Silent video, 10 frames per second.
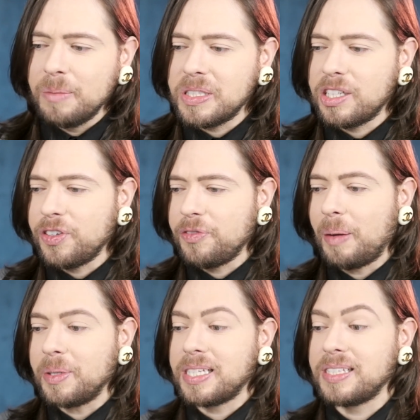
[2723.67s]
Mr. Philip
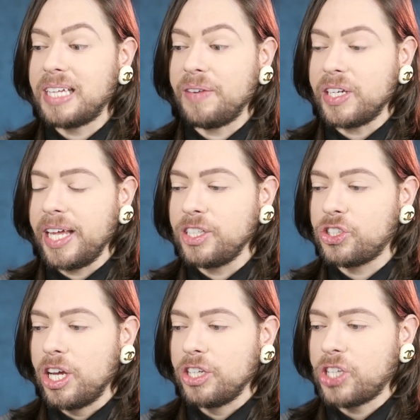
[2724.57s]
Fabulous says, David
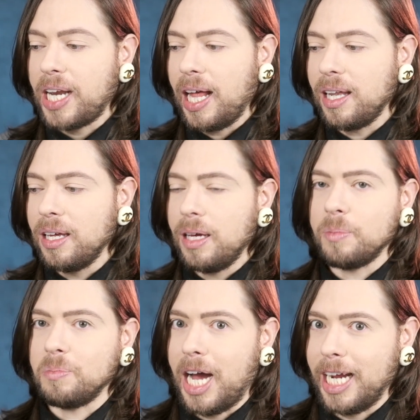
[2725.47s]
Lynch, Chanel,
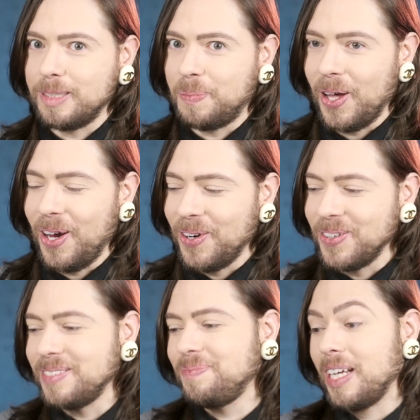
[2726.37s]
mind
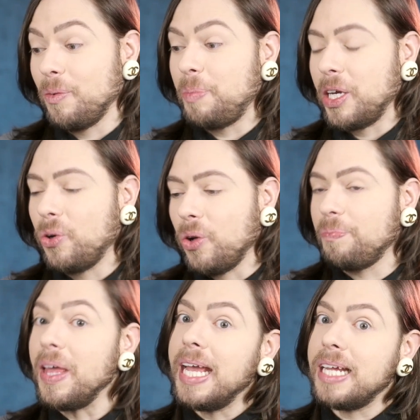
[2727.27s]
blown. It would be cool.